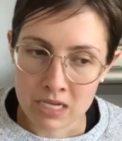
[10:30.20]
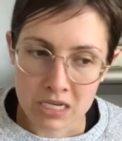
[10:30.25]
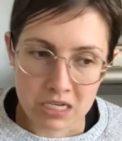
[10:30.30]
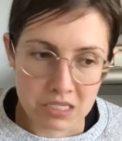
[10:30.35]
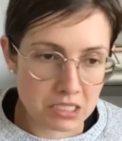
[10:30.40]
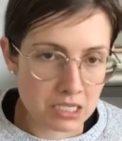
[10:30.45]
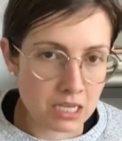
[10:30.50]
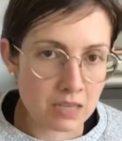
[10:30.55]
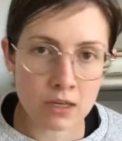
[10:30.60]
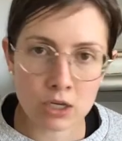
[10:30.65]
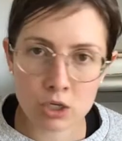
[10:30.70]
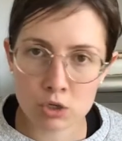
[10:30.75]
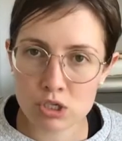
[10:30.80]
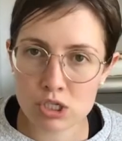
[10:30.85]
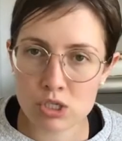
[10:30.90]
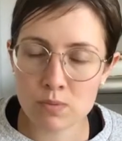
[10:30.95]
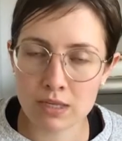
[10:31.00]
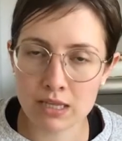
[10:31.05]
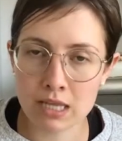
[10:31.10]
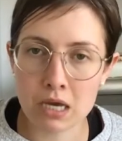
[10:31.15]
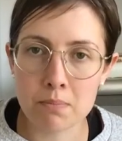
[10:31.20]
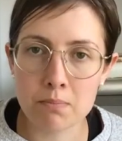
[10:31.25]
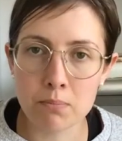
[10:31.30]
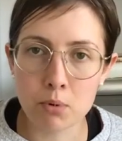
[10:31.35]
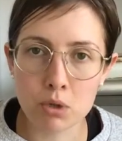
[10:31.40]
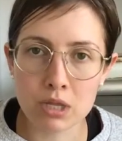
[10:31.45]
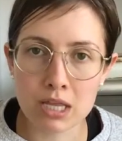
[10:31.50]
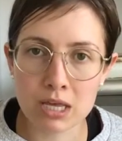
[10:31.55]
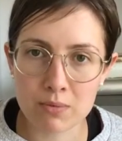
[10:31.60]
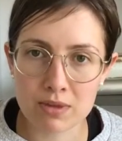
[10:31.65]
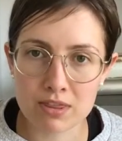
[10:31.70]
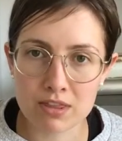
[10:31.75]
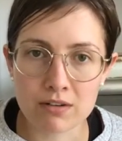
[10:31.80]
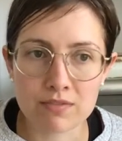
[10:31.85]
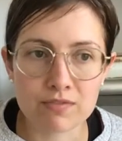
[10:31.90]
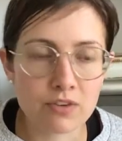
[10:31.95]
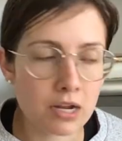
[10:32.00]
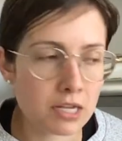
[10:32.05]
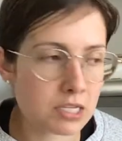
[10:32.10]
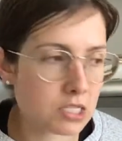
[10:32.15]
Say that you just went like bowling with your
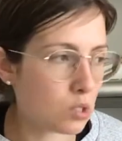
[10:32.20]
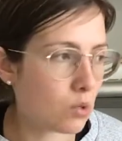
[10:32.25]
friends.